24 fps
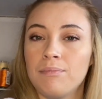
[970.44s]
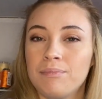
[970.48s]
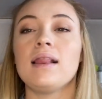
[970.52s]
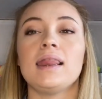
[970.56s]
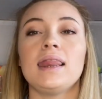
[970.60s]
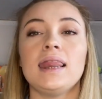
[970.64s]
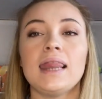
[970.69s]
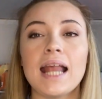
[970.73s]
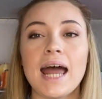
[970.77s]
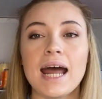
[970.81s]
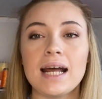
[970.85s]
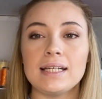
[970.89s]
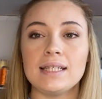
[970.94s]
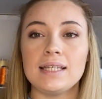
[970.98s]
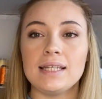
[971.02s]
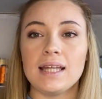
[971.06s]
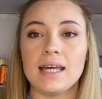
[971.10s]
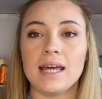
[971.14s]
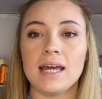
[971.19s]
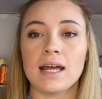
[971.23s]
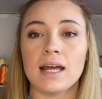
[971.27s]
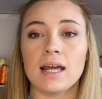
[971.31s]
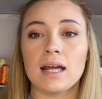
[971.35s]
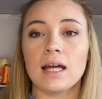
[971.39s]
Last
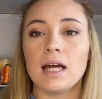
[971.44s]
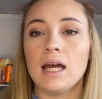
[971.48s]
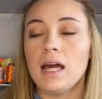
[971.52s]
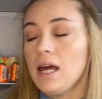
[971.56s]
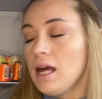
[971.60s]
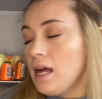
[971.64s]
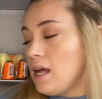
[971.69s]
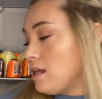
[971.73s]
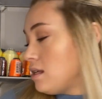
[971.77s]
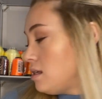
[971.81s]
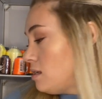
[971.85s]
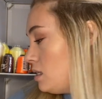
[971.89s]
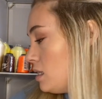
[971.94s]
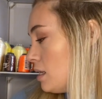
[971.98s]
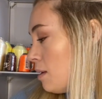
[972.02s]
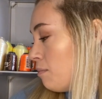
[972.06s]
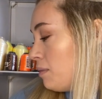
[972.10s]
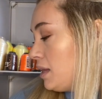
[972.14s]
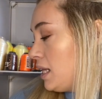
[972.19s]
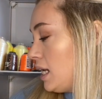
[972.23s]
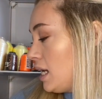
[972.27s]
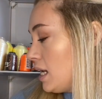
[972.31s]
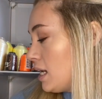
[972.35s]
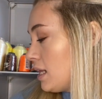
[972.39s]
thing is
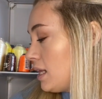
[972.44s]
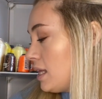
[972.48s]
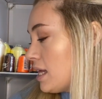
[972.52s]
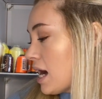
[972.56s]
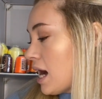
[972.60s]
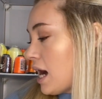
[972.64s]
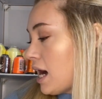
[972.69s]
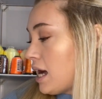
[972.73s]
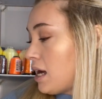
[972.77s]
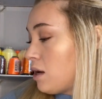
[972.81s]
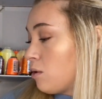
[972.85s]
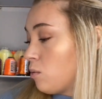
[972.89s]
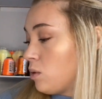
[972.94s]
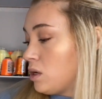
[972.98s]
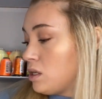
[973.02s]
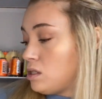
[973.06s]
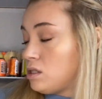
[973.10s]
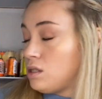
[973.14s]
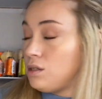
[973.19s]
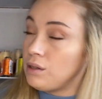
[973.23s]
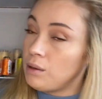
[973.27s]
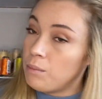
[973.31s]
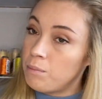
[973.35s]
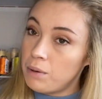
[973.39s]
something that was
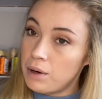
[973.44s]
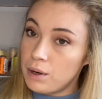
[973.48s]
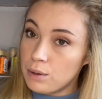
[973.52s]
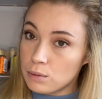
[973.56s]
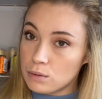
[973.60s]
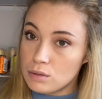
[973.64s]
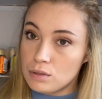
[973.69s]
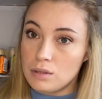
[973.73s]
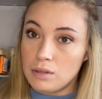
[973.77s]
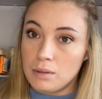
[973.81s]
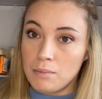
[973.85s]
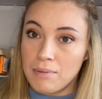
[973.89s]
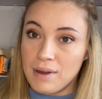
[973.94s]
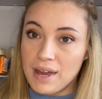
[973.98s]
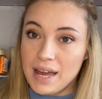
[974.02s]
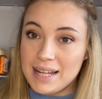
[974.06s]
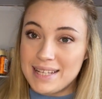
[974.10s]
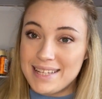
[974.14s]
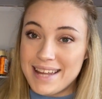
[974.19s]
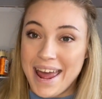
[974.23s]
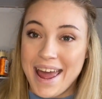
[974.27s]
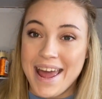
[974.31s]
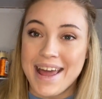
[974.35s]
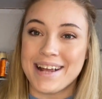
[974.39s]
supposed to be a
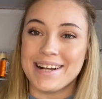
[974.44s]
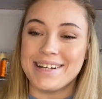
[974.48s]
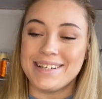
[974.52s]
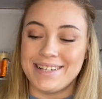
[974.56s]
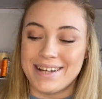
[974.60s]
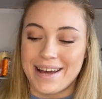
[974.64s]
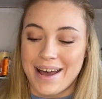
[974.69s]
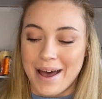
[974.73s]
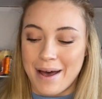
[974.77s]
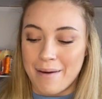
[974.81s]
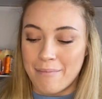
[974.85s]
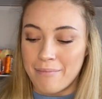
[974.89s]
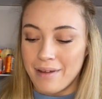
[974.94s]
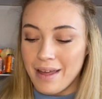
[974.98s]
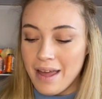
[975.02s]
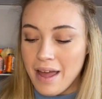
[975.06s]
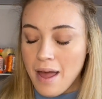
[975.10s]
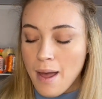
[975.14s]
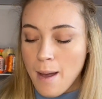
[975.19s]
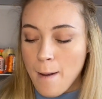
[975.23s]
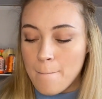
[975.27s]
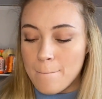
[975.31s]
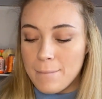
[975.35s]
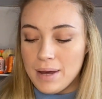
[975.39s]
tank top,
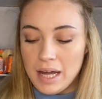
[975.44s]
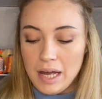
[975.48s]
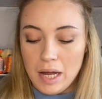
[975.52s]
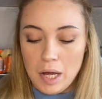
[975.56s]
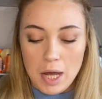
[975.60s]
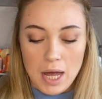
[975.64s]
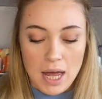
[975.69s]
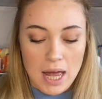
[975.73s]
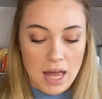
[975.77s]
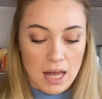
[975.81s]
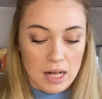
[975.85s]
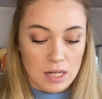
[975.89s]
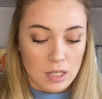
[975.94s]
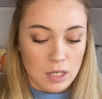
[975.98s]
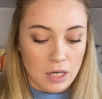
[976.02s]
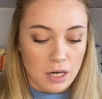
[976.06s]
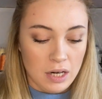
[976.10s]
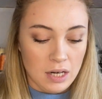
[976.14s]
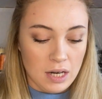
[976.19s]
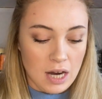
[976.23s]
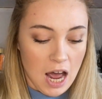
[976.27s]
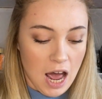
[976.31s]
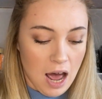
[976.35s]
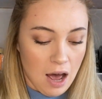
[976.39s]
but it
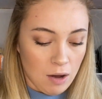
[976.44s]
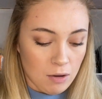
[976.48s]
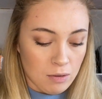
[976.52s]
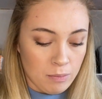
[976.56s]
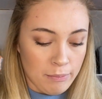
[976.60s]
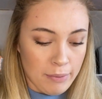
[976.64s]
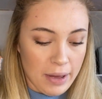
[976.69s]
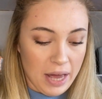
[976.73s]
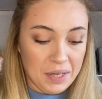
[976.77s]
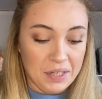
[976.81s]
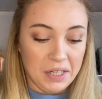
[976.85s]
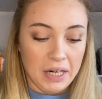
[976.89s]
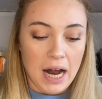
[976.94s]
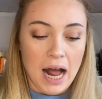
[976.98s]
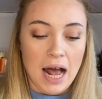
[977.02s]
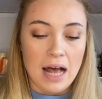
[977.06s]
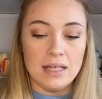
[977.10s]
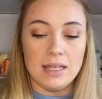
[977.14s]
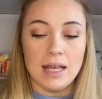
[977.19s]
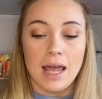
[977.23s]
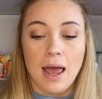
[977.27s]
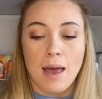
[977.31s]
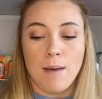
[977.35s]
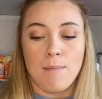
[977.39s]
turned out better
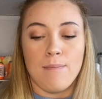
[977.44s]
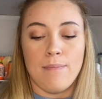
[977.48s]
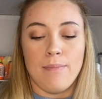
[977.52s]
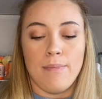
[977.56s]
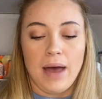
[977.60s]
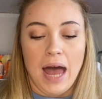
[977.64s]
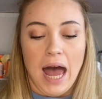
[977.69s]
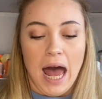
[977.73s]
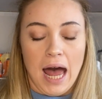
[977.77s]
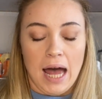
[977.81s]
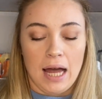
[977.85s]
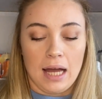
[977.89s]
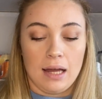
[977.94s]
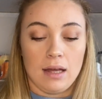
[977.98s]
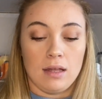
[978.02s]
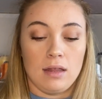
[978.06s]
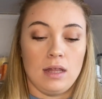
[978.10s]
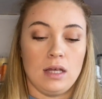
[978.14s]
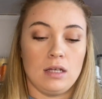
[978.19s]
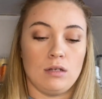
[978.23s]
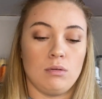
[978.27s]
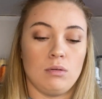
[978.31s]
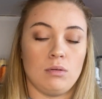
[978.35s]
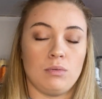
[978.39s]
as a bag.
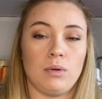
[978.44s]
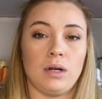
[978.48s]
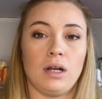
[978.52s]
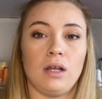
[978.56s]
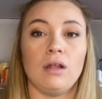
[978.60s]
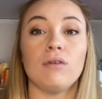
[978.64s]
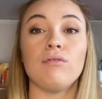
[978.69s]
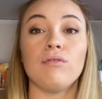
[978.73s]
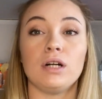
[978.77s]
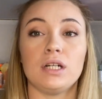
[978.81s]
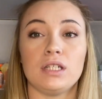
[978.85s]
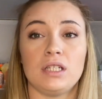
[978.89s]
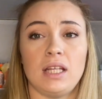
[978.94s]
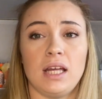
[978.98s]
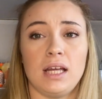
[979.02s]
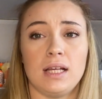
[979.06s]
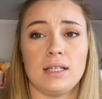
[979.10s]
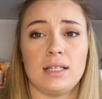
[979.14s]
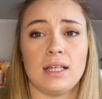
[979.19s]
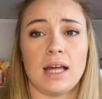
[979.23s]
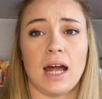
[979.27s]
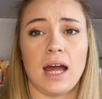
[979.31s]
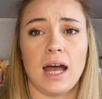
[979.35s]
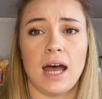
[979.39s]
This was one of the first
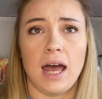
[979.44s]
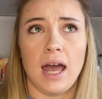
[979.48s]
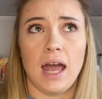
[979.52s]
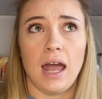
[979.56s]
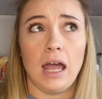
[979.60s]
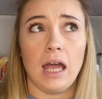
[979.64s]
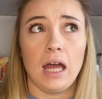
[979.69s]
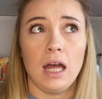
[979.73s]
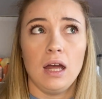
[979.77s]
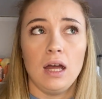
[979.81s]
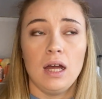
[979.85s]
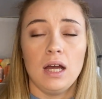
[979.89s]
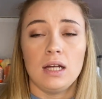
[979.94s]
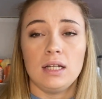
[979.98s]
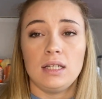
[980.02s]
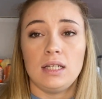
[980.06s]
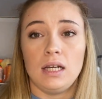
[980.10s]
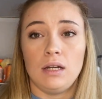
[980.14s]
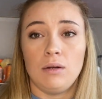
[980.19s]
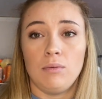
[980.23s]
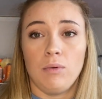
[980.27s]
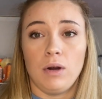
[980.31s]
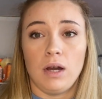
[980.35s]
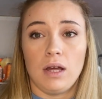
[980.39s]
things that I
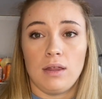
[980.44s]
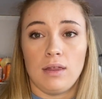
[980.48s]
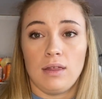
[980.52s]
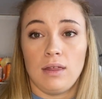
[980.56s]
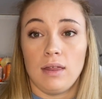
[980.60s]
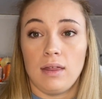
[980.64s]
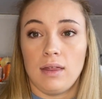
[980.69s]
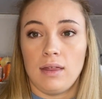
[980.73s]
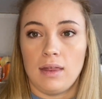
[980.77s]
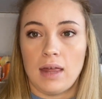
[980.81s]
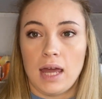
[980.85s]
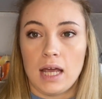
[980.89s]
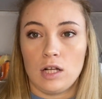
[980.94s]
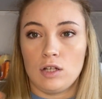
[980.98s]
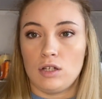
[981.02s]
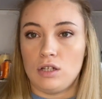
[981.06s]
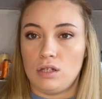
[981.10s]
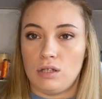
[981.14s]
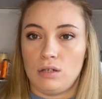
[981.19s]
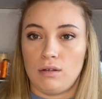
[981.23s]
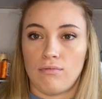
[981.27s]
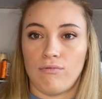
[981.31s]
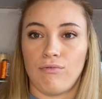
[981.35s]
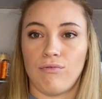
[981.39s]
did with like
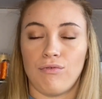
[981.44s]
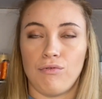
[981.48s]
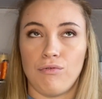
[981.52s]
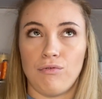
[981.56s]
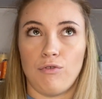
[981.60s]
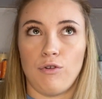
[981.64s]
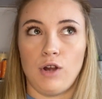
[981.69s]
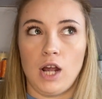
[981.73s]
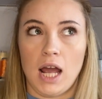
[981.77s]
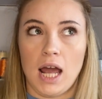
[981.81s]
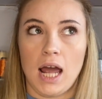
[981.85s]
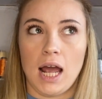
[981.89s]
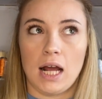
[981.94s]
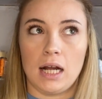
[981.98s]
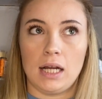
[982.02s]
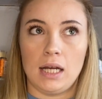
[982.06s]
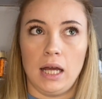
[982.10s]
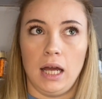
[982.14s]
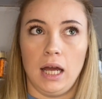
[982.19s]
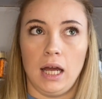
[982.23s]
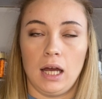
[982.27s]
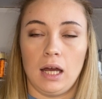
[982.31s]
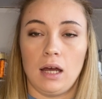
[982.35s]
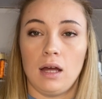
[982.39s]
just
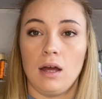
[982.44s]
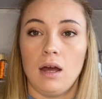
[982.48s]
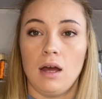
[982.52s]
freehanding